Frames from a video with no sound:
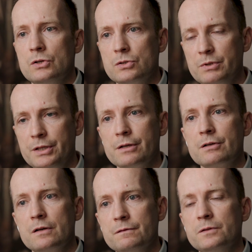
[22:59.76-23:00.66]
so that they
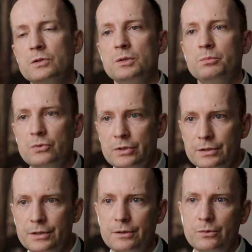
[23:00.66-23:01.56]
are comfortable
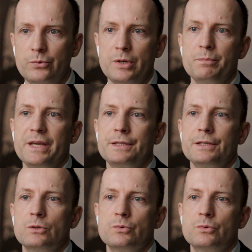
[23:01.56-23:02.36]
and we maintain